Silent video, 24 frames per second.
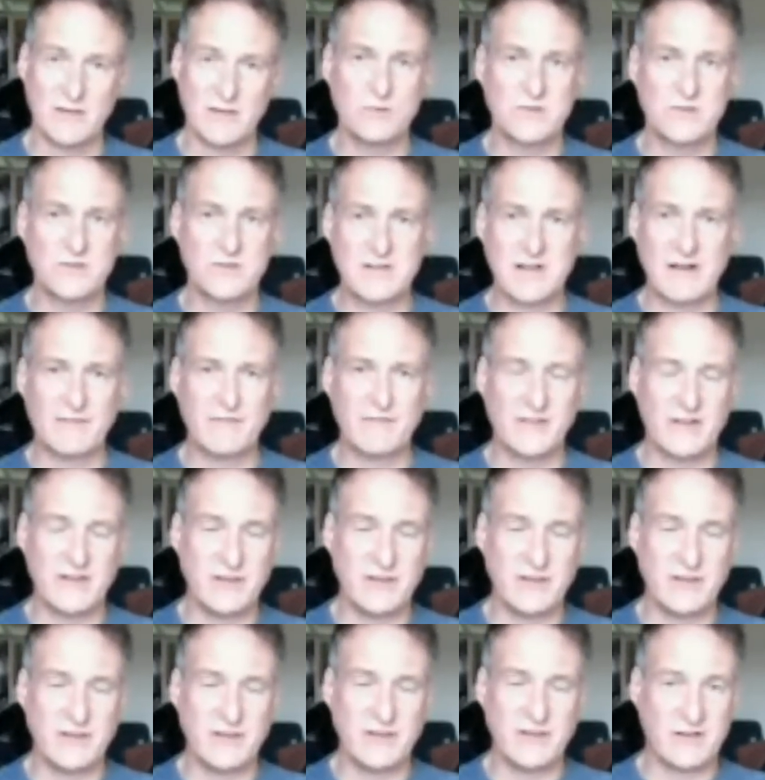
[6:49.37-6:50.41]
So it's all
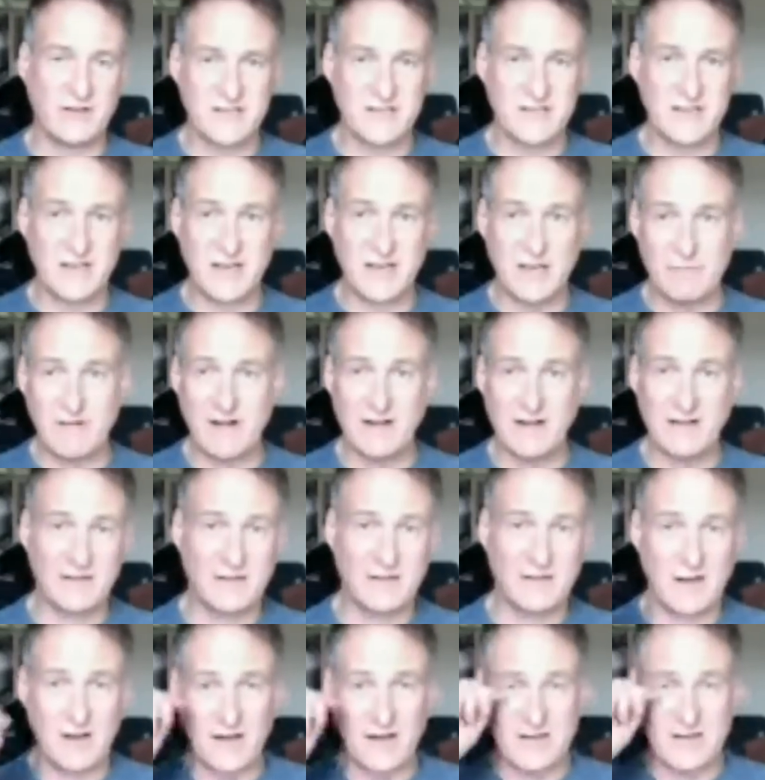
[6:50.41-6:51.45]
stuff that you can
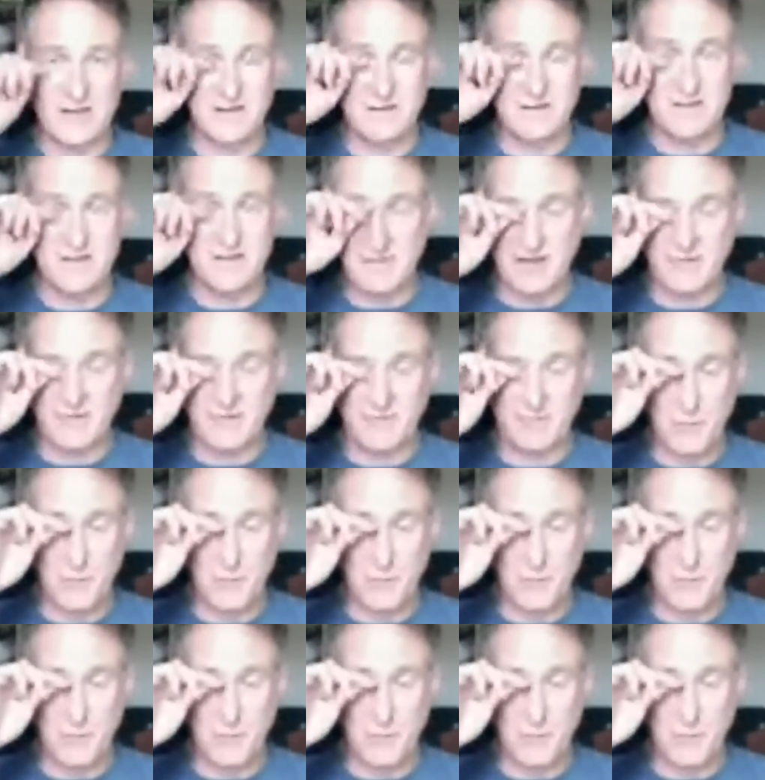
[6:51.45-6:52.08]
see, recognise.